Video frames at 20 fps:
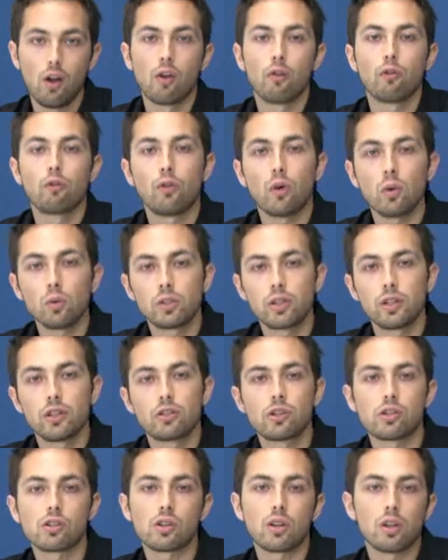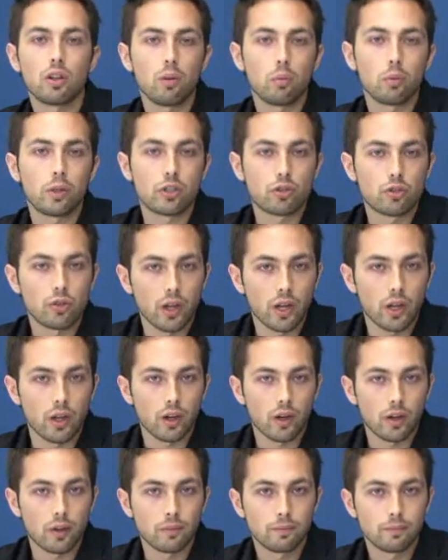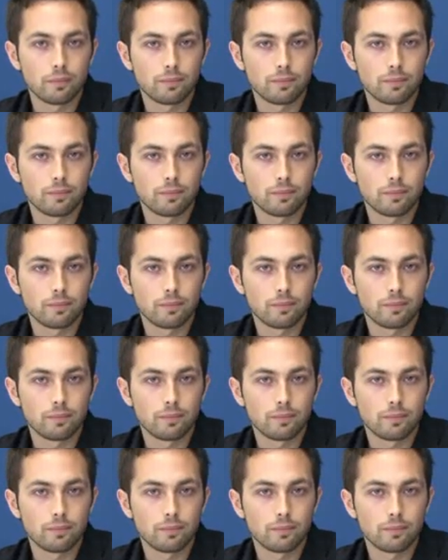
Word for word: Voltage is a little bit trickier.